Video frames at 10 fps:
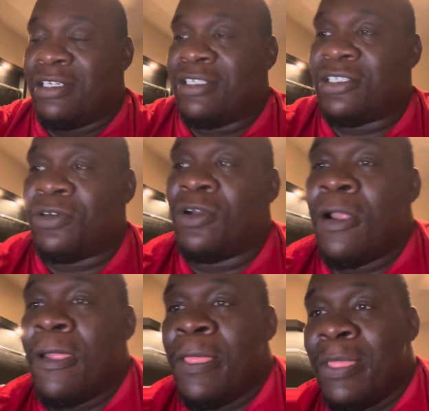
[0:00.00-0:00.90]
So
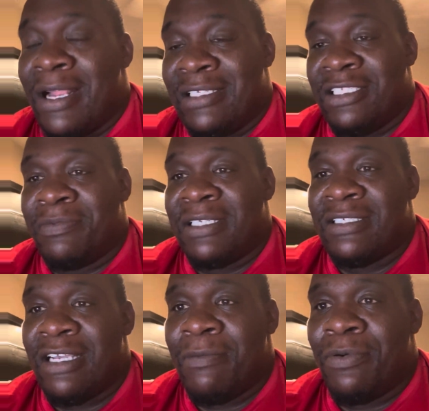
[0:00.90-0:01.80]
that is just my
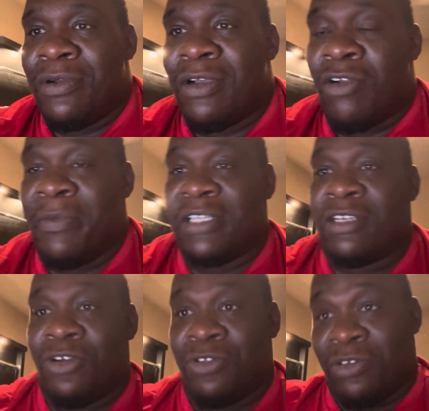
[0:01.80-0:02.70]
second point. I want to make
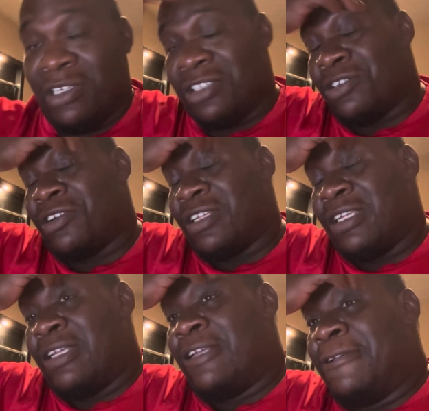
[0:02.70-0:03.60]
sure I go through these
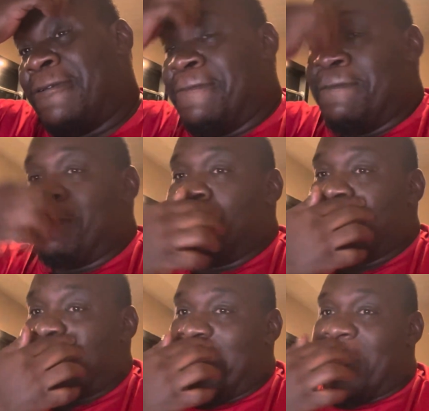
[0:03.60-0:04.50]
thoroughly.
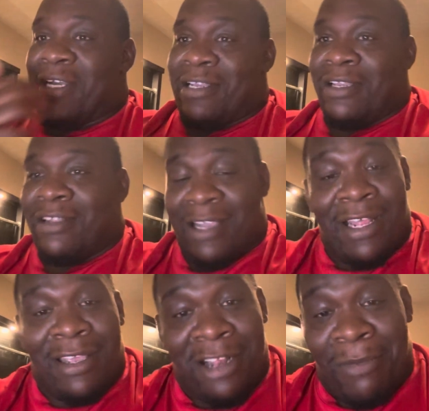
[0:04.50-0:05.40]
I
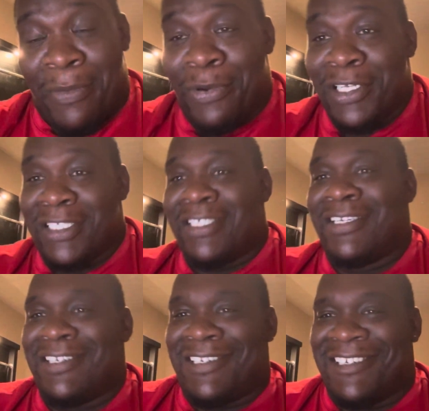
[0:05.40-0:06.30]
gotta get all my points.
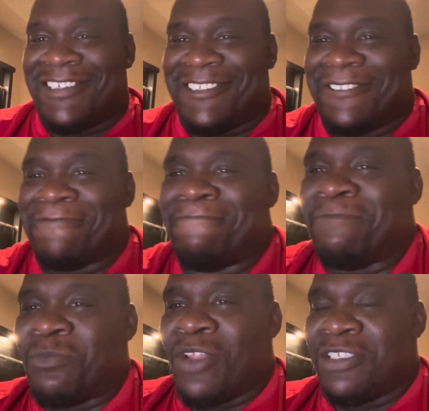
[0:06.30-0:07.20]

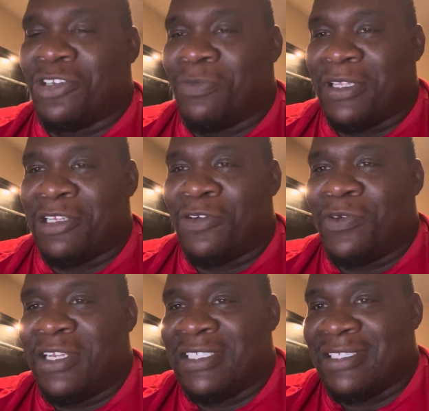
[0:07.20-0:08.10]
So my third
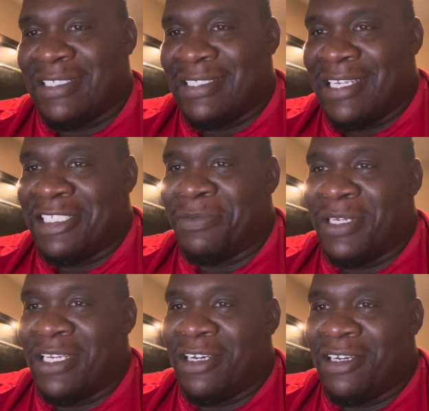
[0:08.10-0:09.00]
one is the
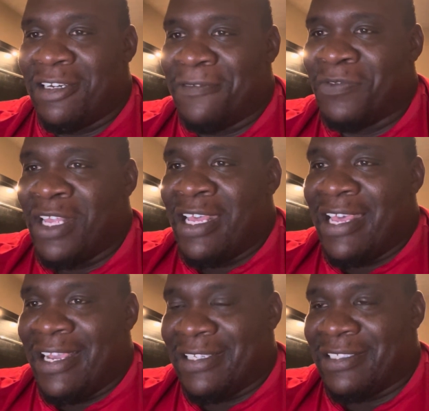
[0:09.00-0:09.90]
assessment of
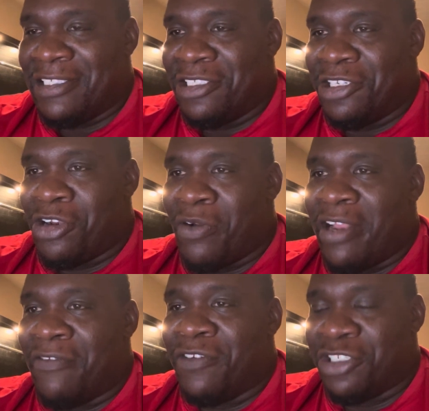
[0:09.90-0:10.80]
inconsistency
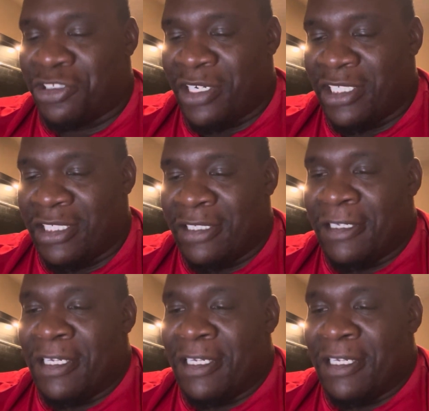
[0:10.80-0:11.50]
creating frustration.